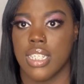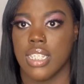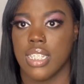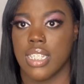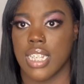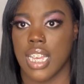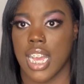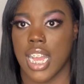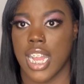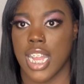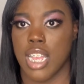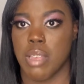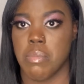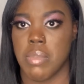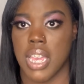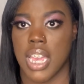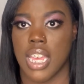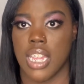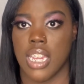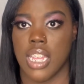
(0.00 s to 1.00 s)
time
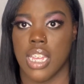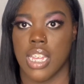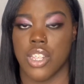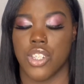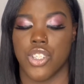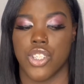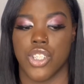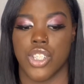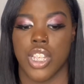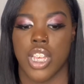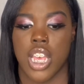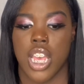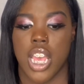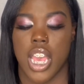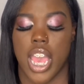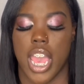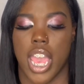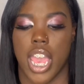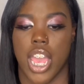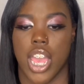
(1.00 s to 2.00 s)
managed,
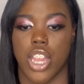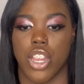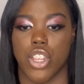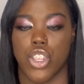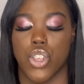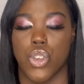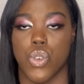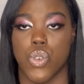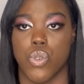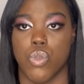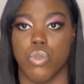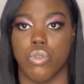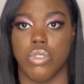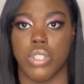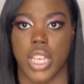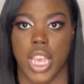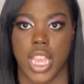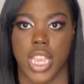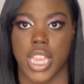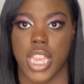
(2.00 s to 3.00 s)
and you
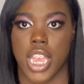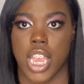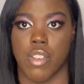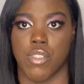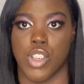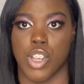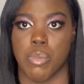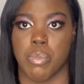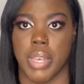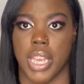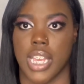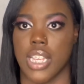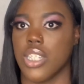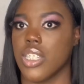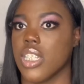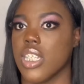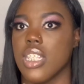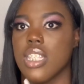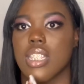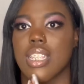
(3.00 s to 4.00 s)
take care of your
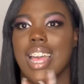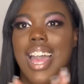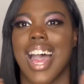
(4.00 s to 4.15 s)
patients.